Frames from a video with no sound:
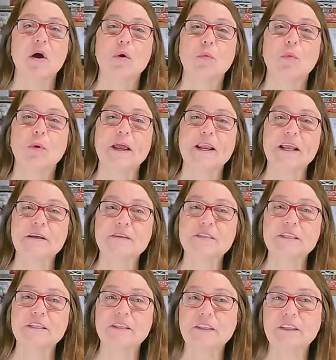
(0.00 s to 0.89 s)
went out
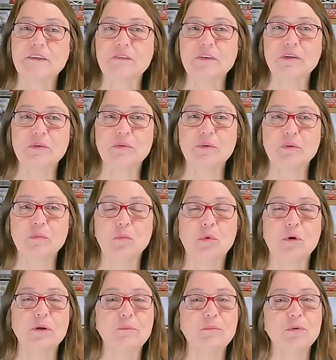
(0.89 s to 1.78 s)
to the living room
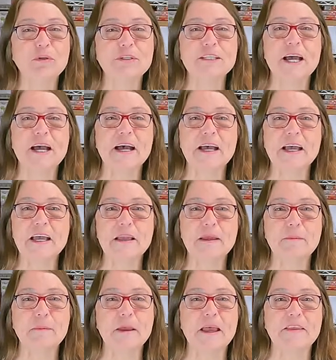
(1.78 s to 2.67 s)
one more
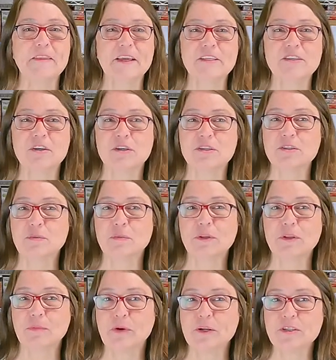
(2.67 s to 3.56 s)
time, and that's also
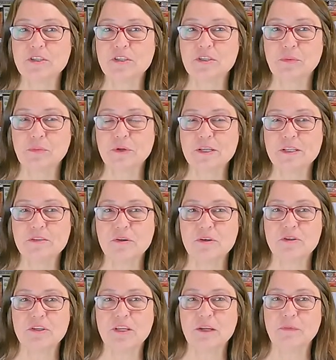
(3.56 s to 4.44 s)
where the register was, so I
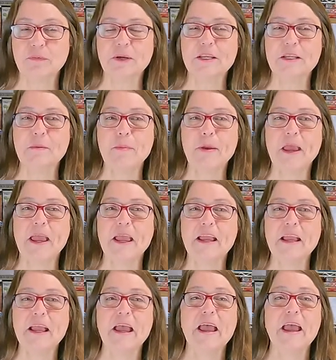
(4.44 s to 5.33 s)
was getting ready to
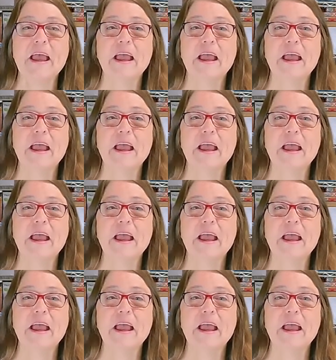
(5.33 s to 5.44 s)
pay.